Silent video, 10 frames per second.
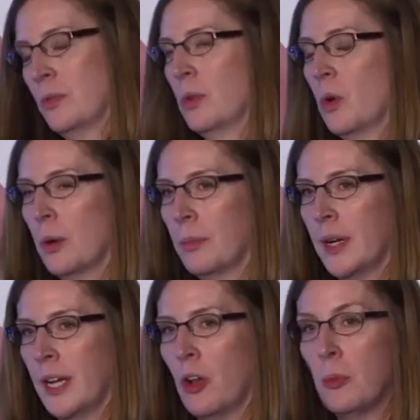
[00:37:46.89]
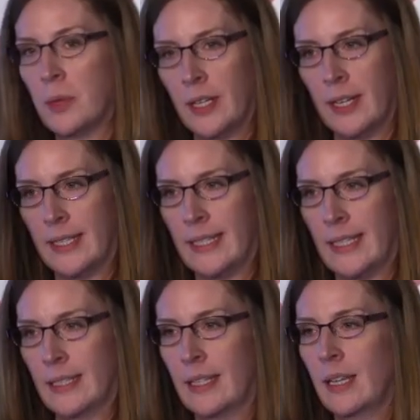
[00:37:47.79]
to incorporate open
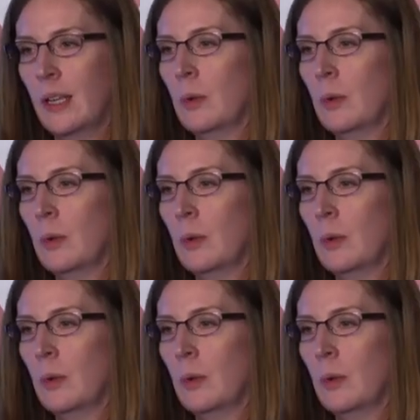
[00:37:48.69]
content